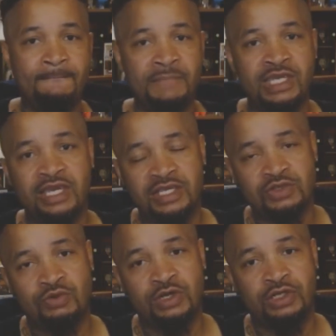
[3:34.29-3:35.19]

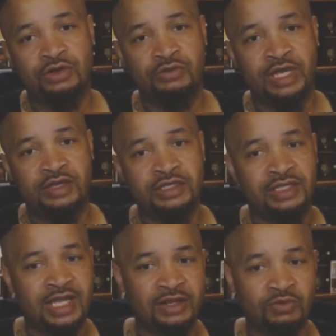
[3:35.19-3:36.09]
BS going on out here,
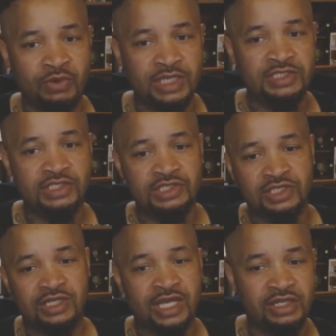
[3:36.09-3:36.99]
a lot of racist
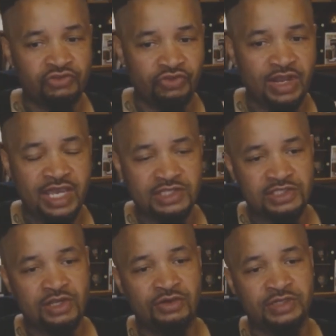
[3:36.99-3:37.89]
shit, a lot of trash
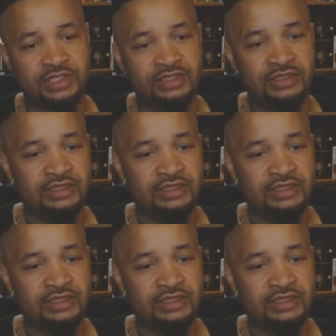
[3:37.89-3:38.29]
talking,